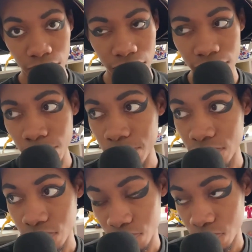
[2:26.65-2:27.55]
I think up
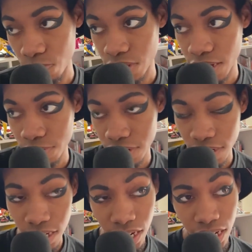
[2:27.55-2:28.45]
until
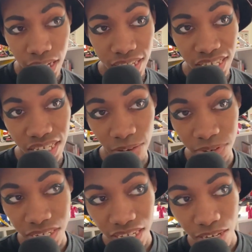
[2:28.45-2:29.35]
2000-
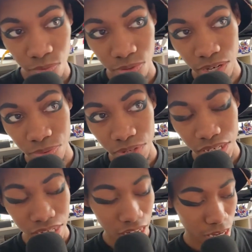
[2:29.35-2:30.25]
17 was when I really
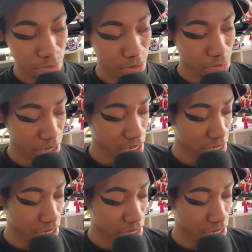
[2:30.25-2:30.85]
stopped, but